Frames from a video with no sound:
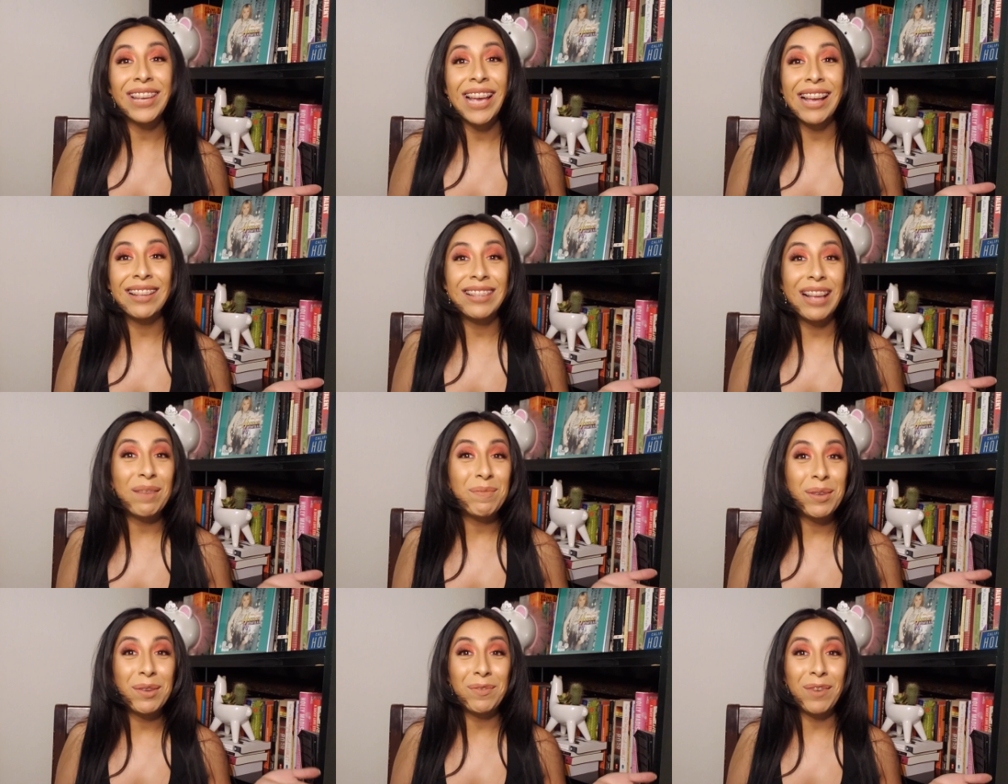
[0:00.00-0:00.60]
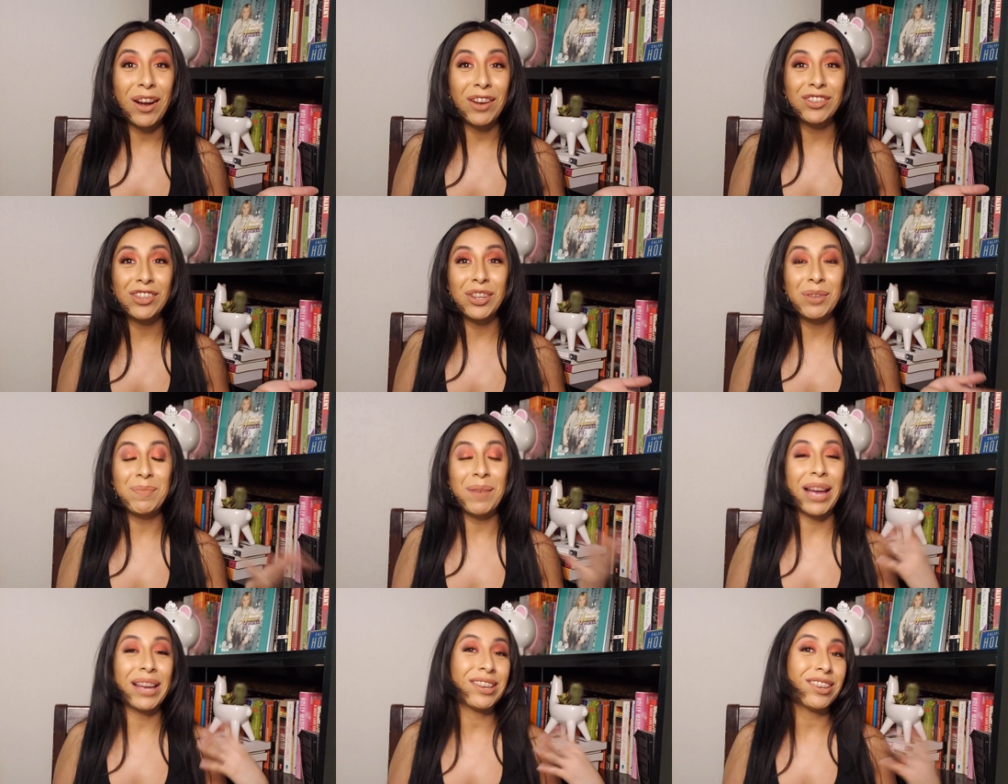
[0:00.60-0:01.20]
you guys have been
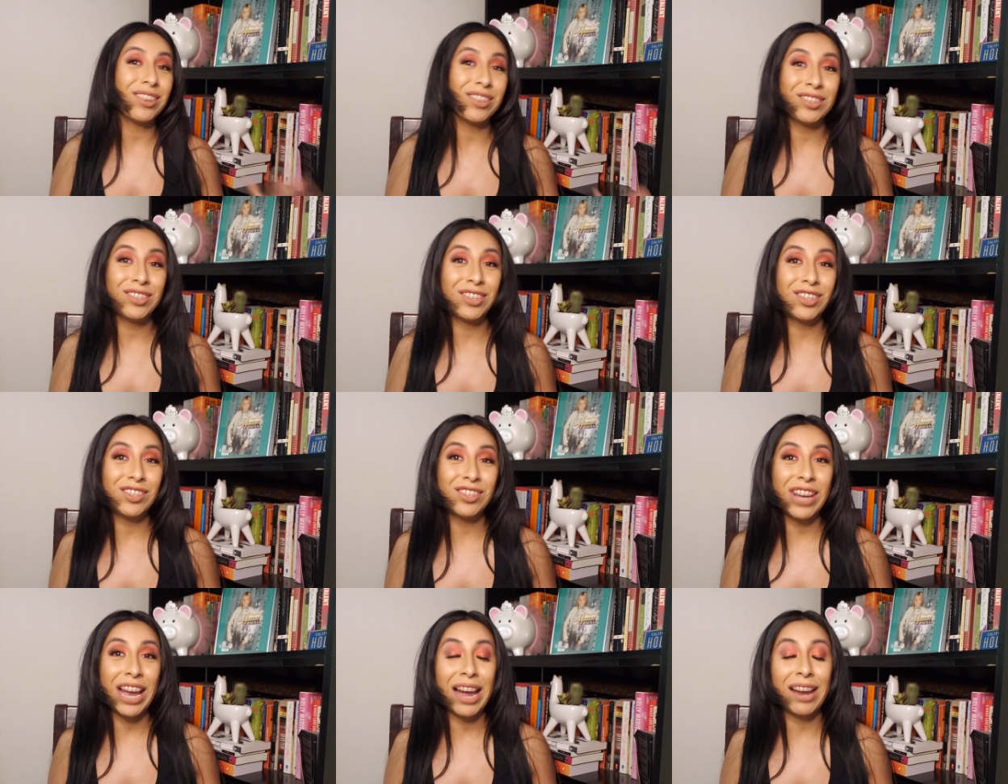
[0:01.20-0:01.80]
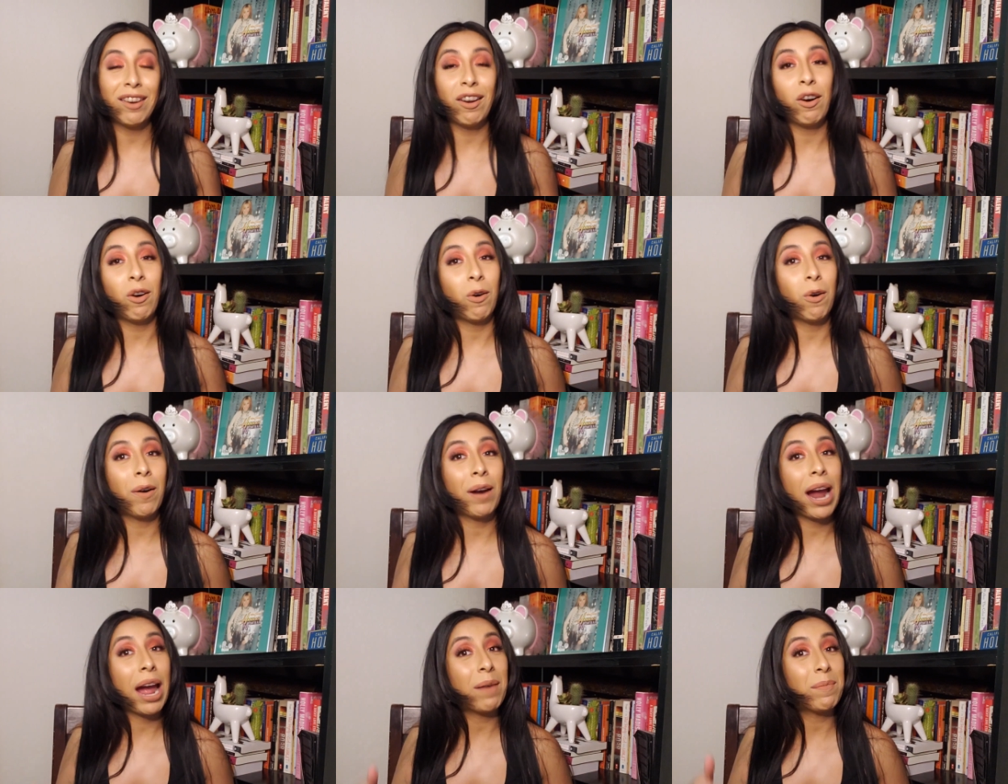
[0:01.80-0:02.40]
watching my YouTube channel
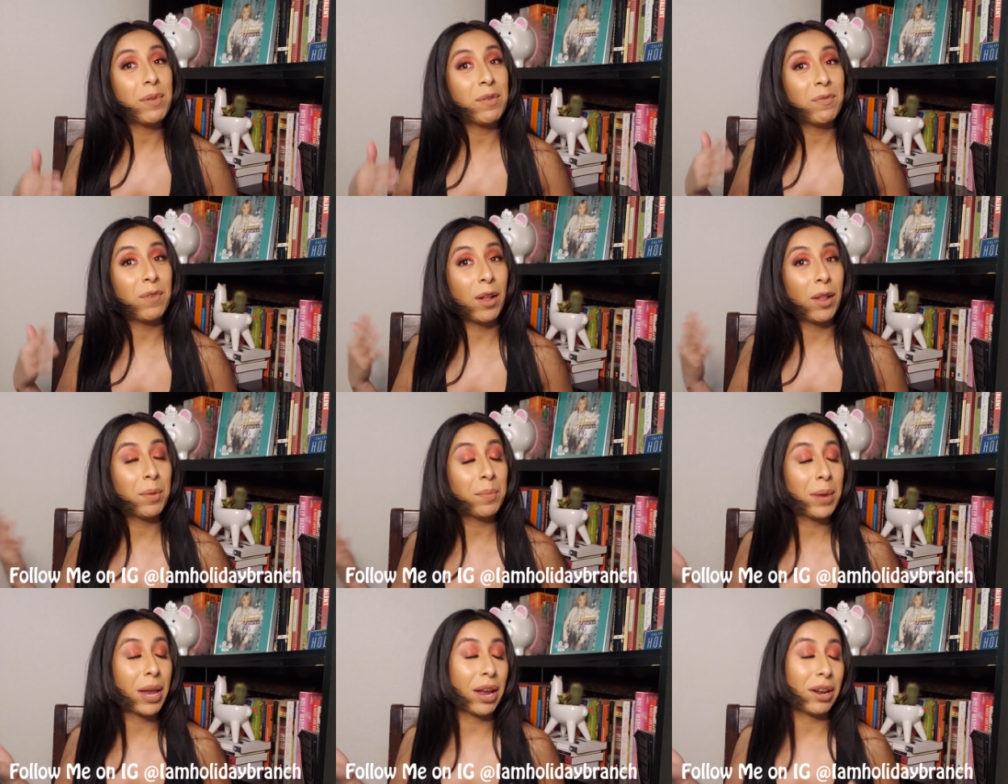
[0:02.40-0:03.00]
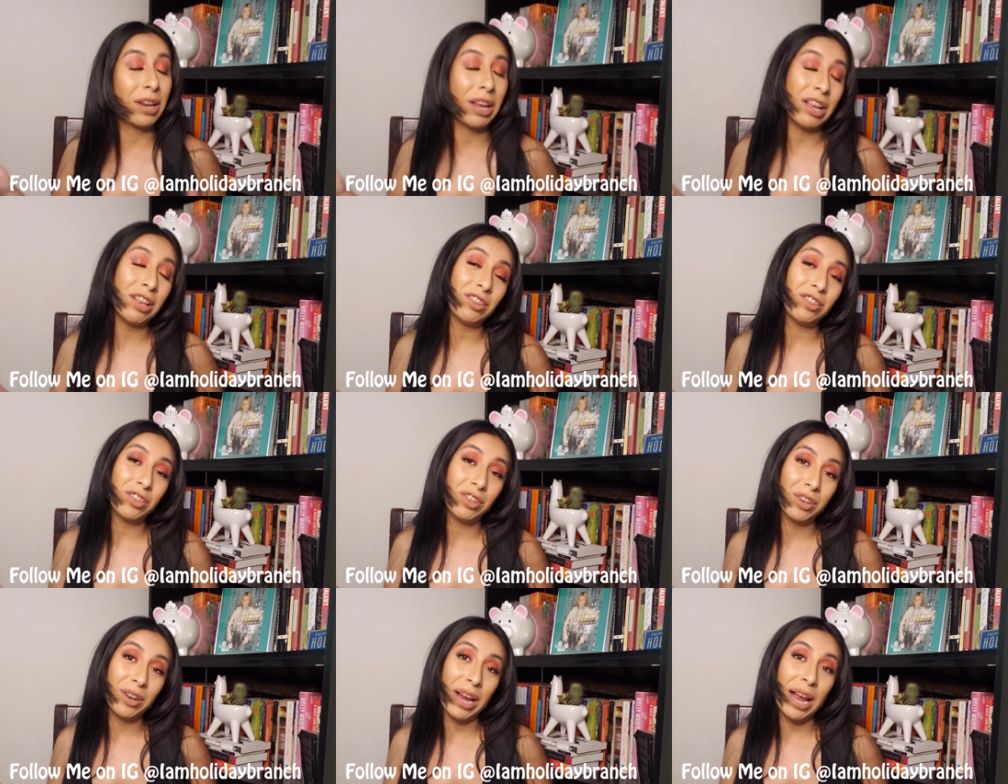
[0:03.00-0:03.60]
or have been following me on
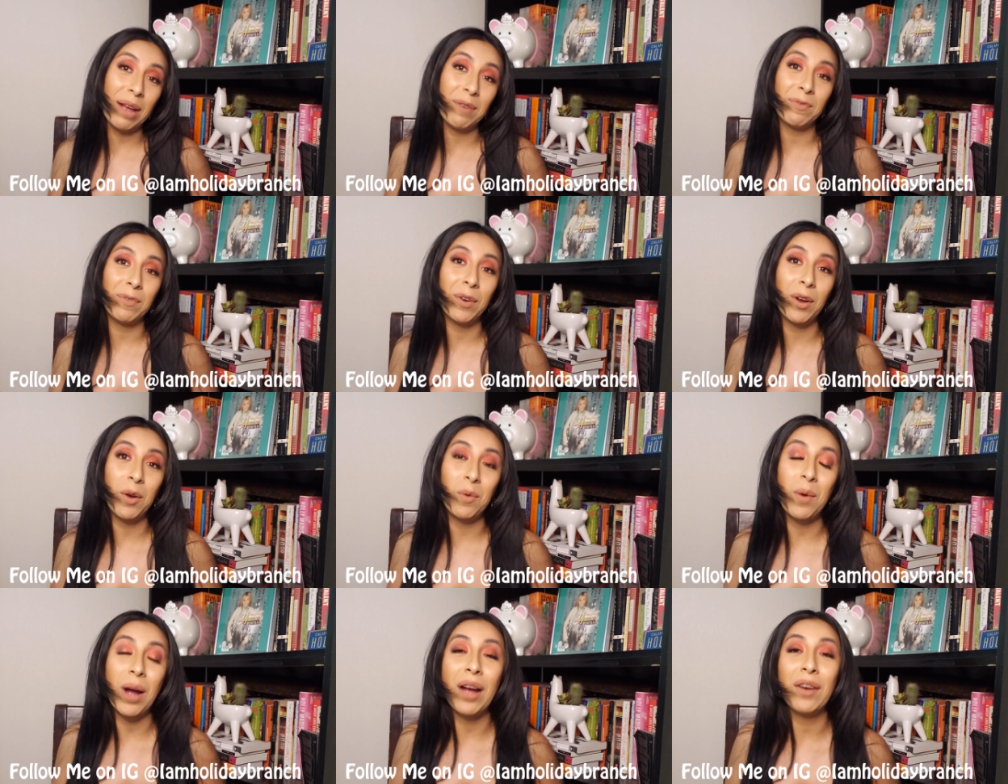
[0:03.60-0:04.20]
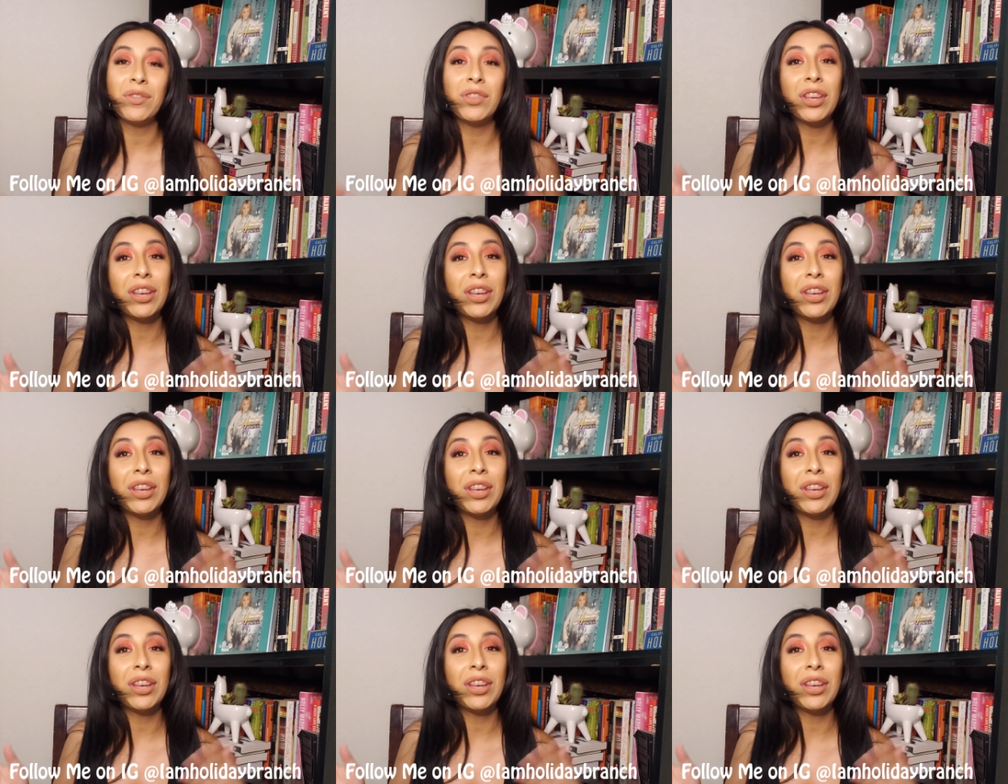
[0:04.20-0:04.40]
Instagram for a while,